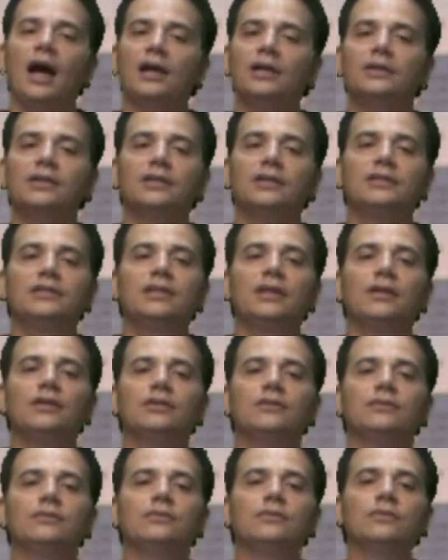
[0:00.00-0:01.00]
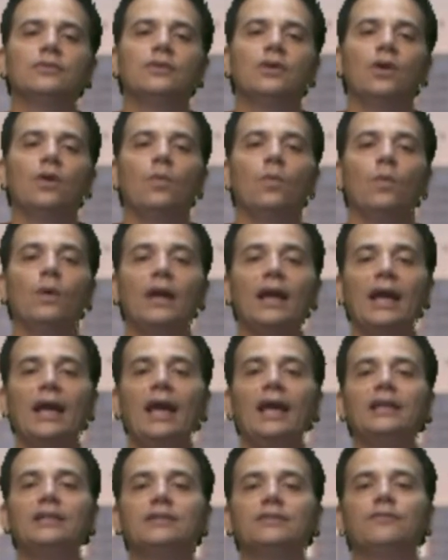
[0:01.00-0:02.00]
I couldn't tell you what I
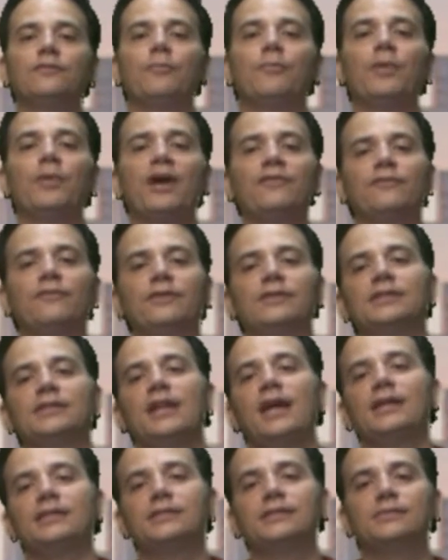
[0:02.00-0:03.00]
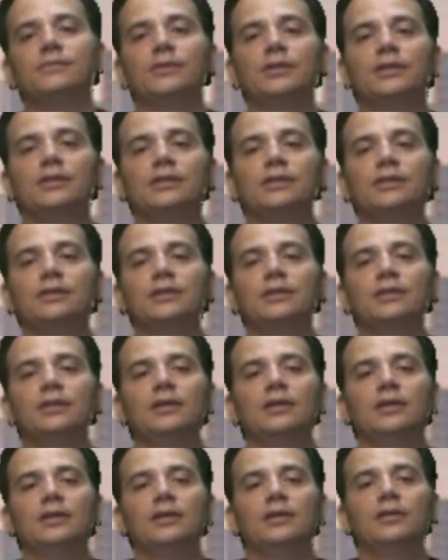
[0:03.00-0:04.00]
ate for breakfast last week,
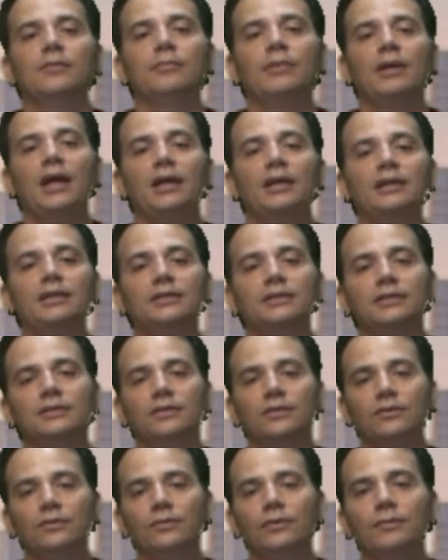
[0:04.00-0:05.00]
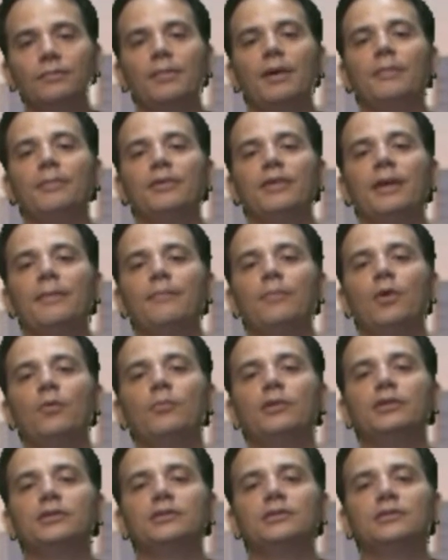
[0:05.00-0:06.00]
but I can remember that
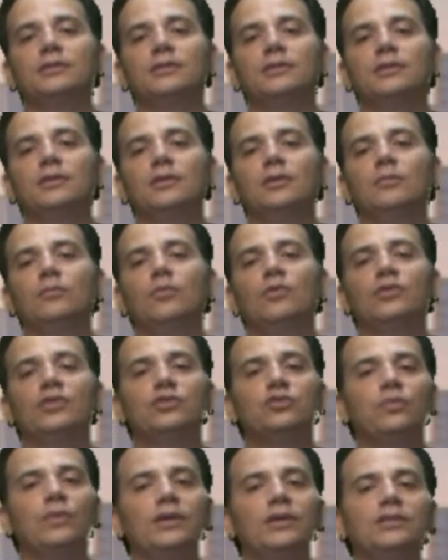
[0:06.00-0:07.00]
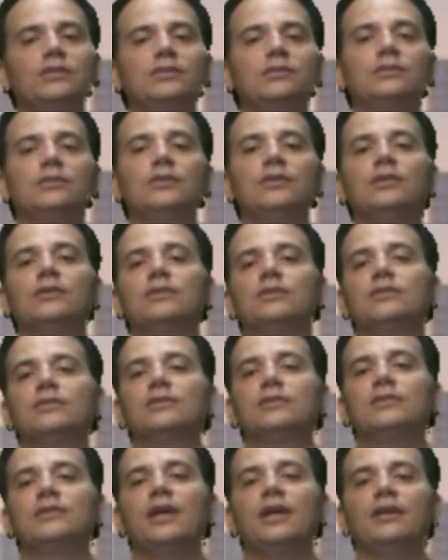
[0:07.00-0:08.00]
moment more than 22
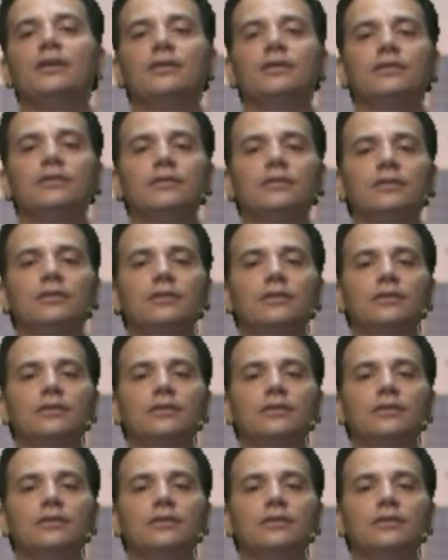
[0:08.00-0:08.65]
years later,